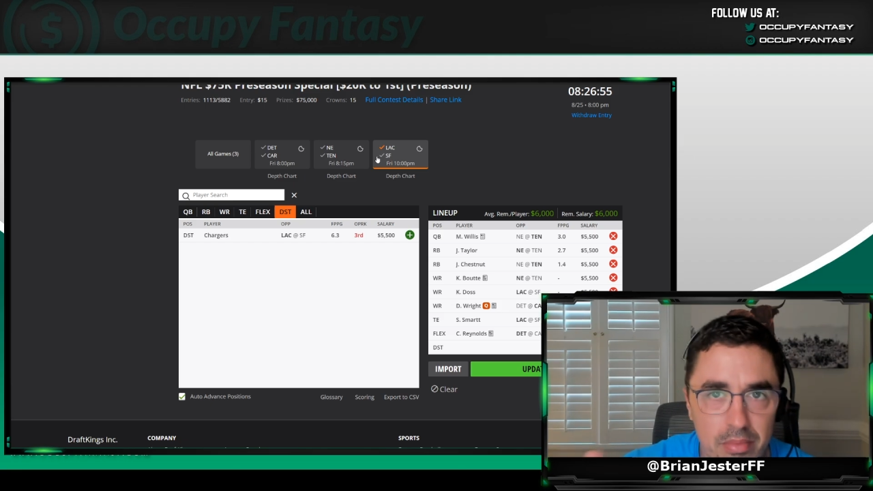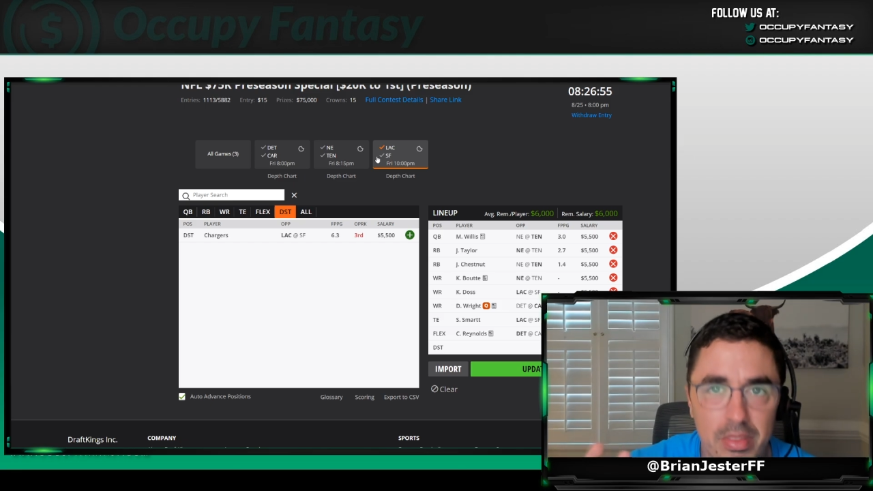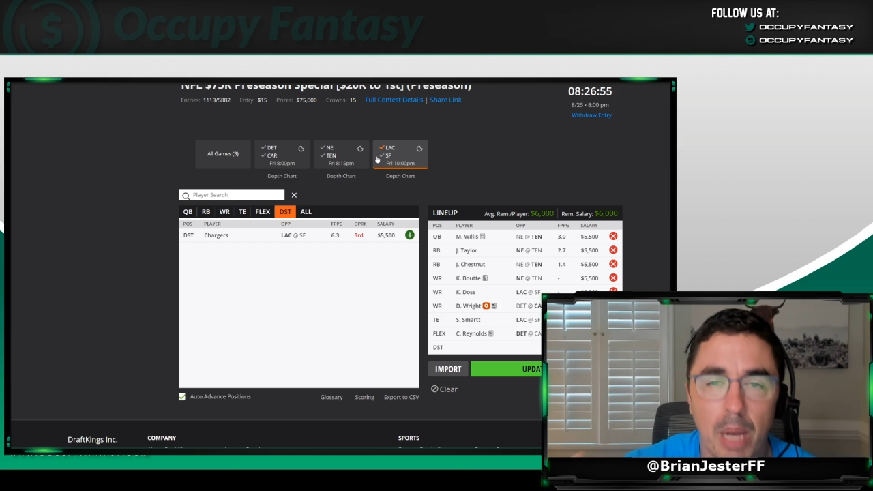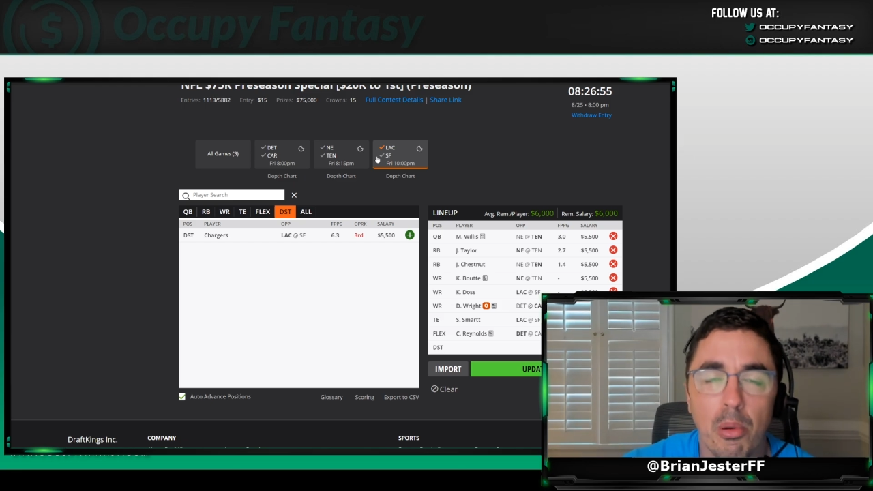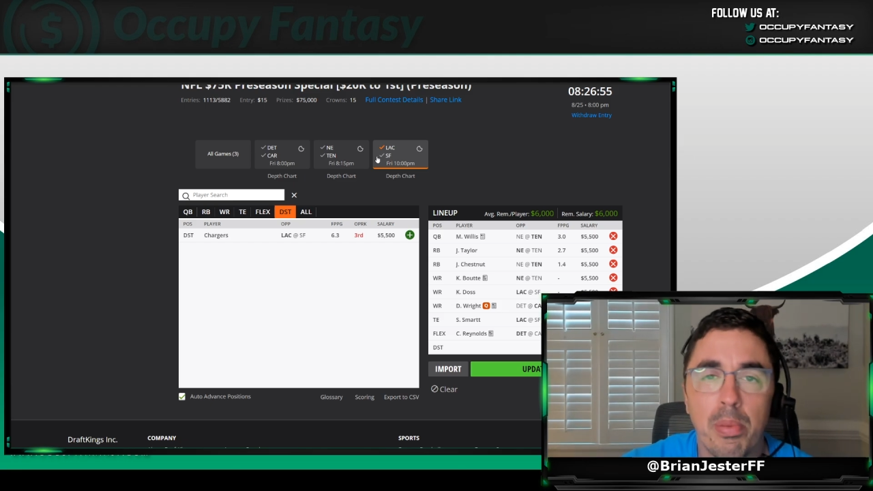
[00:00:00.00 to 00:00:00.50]

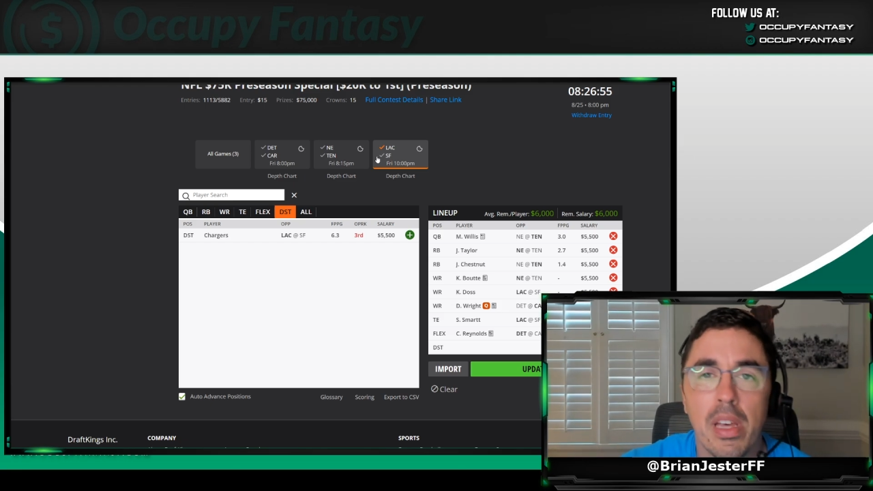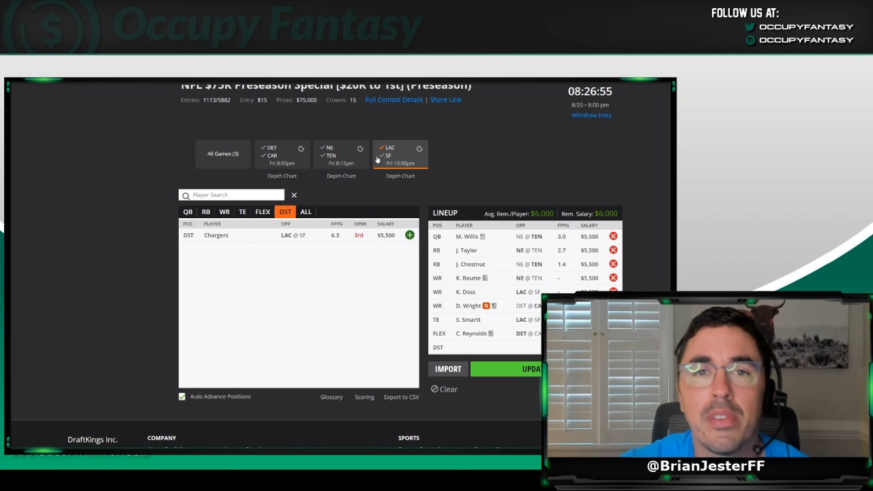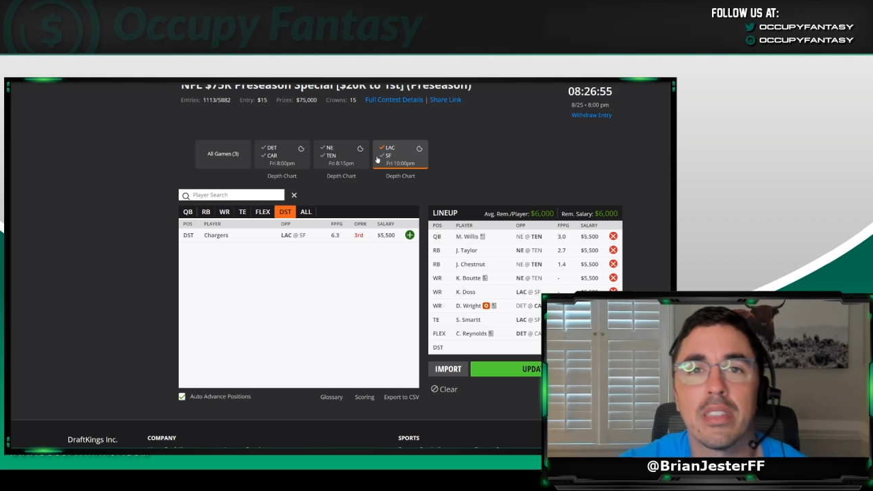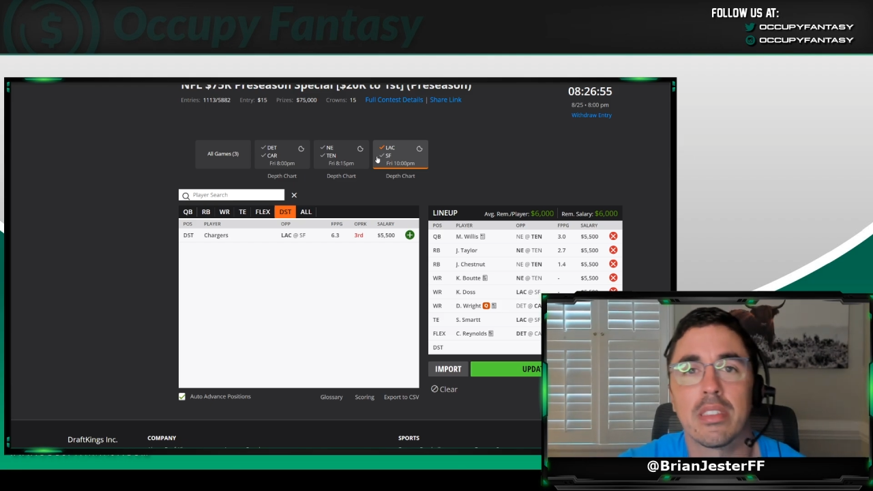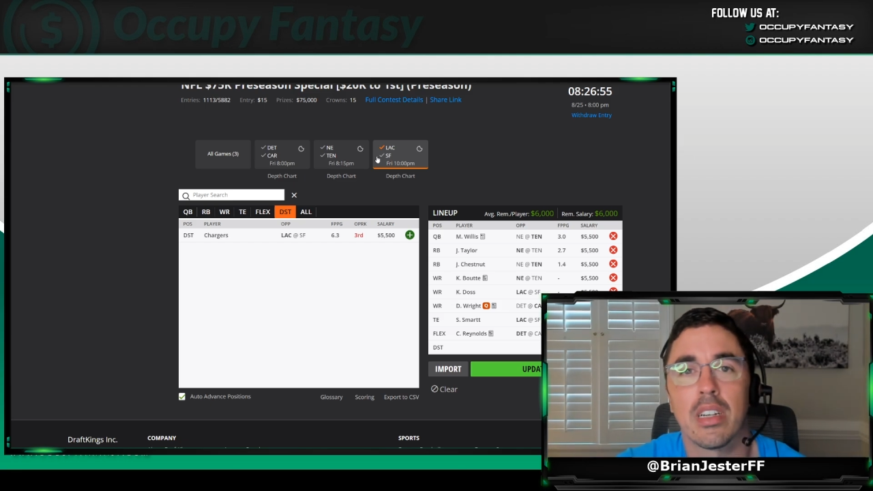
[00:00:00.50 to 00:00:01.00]
couple
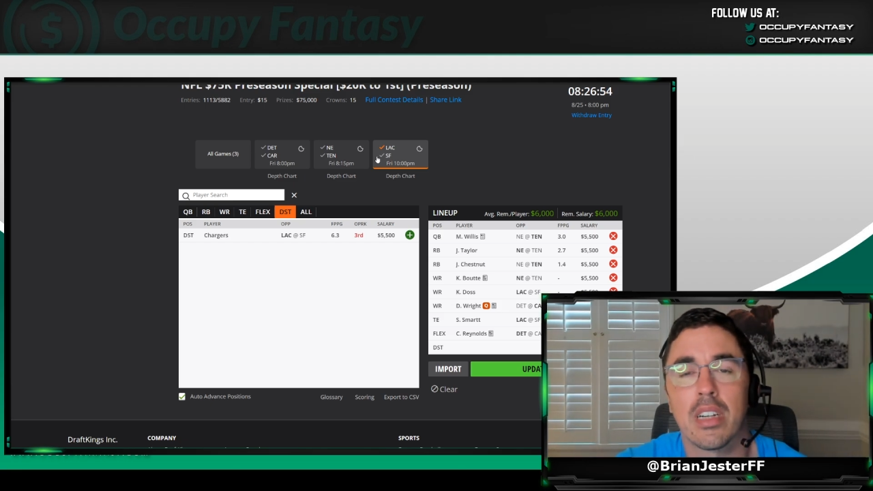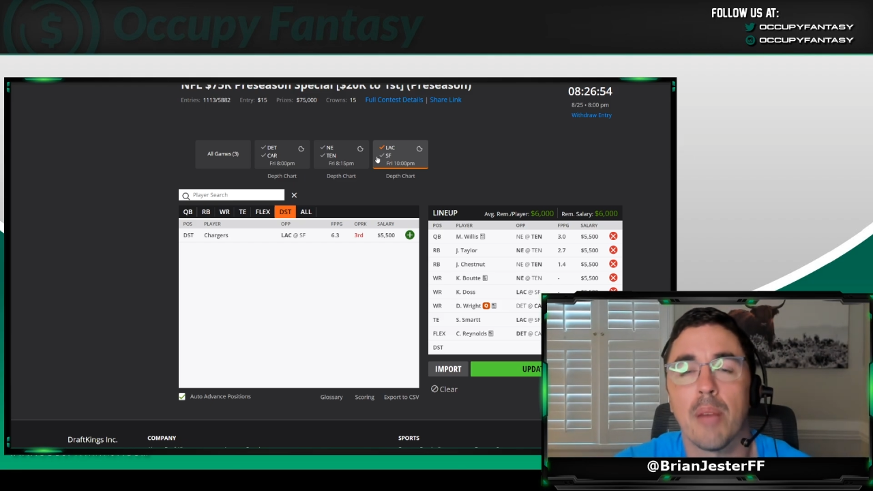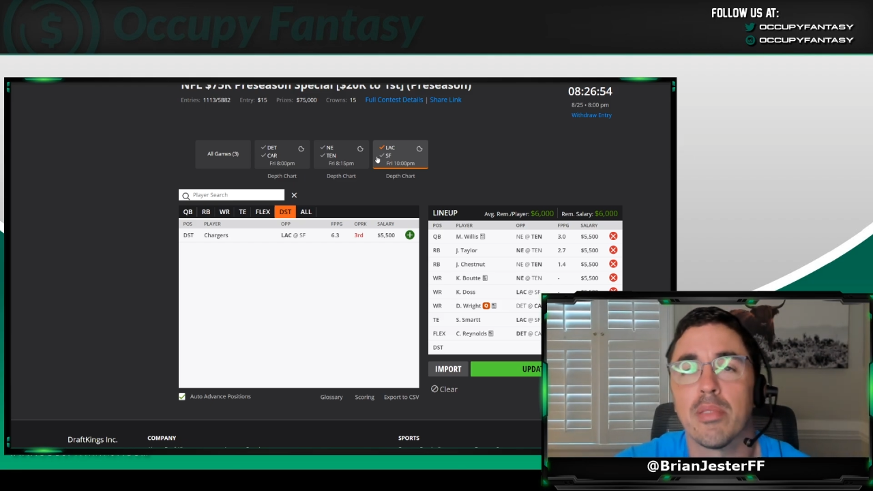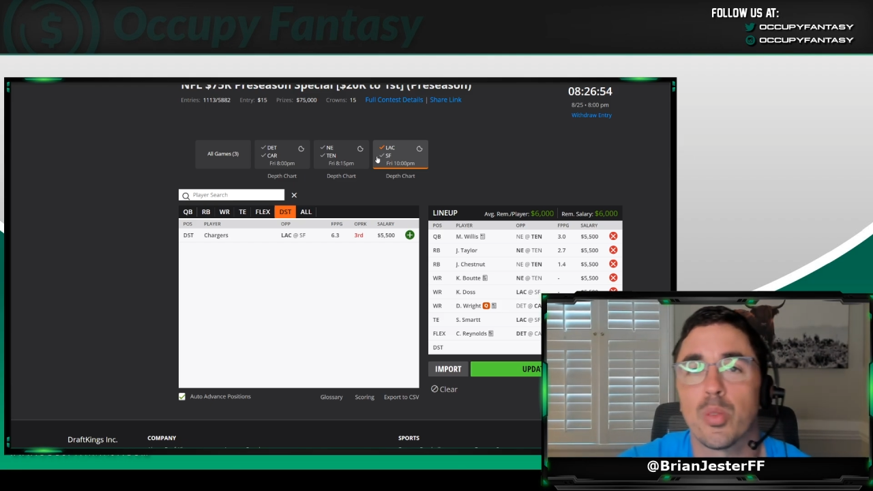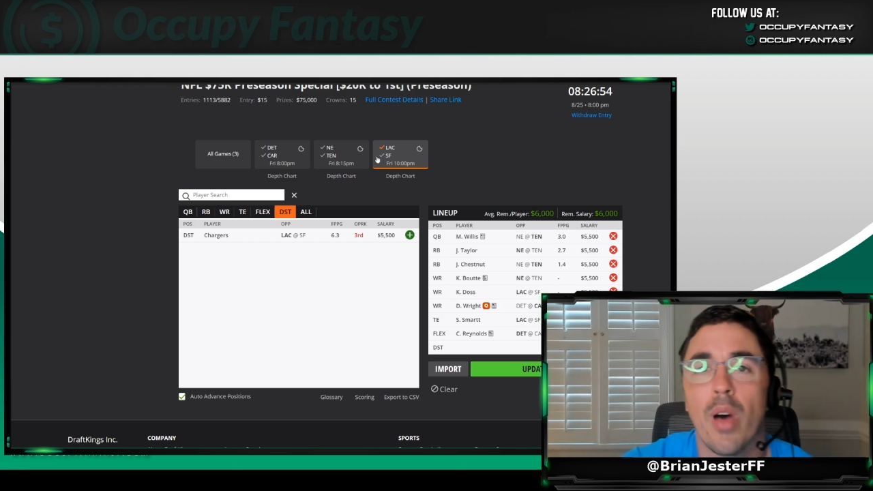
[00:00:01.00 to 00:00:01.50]
pivots, a
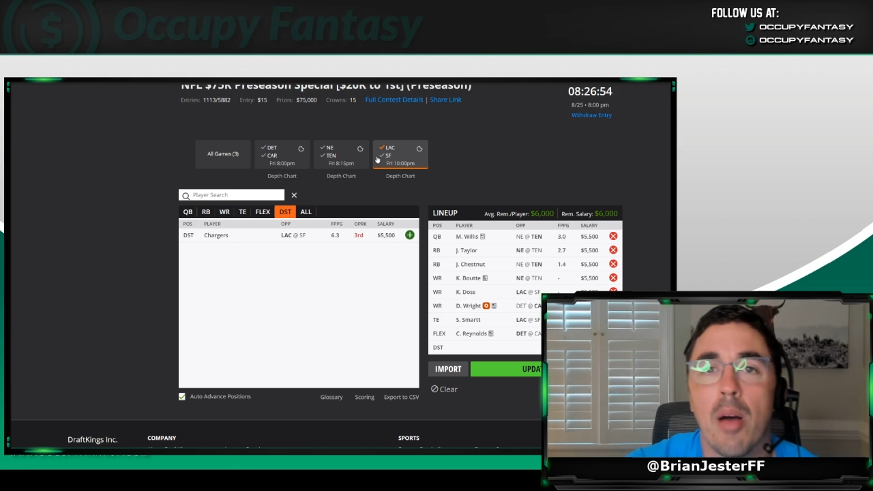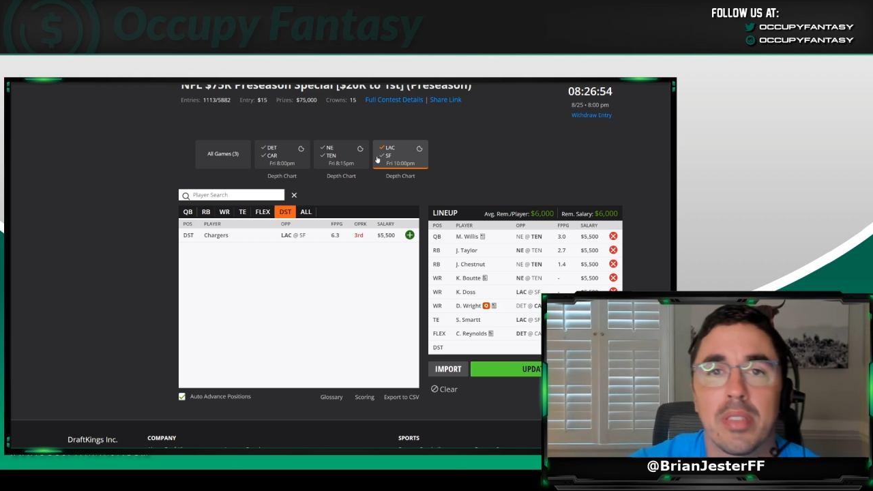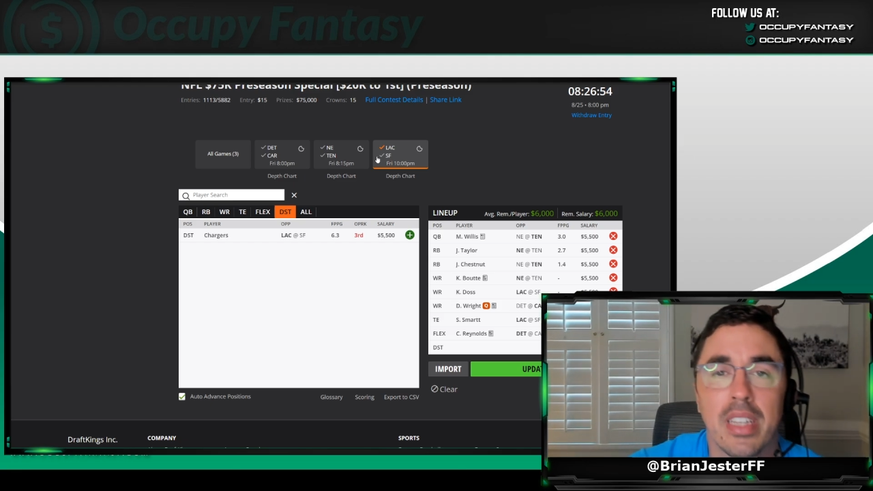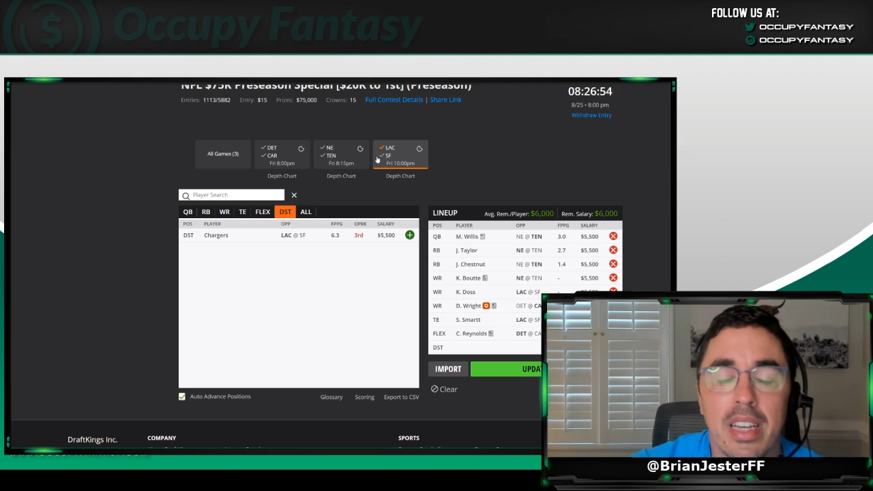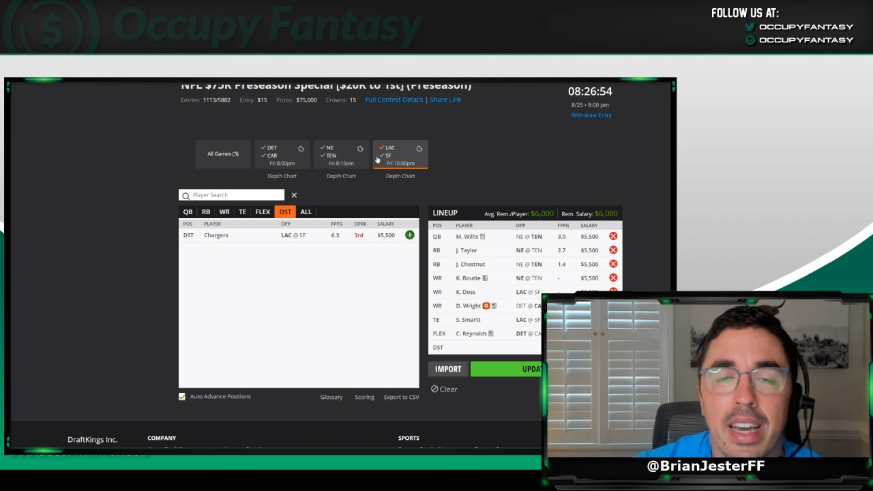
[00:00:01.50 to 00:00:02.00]
couple swaps,